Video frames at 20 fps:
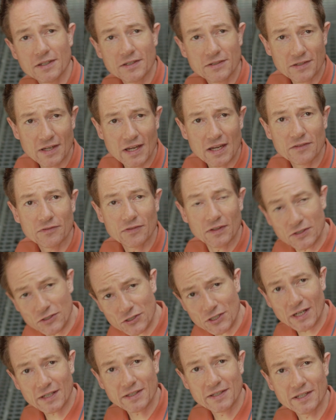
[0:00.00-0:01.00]
uh, safe and
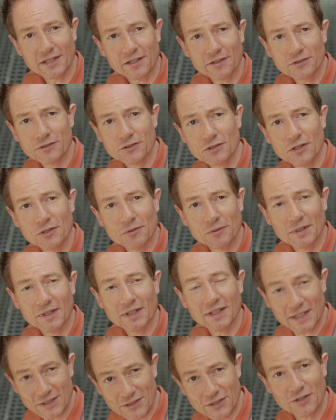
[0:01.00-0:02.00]
checked here, so
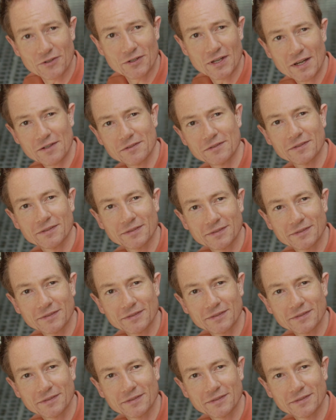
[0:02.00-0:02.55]
uh, let's go down.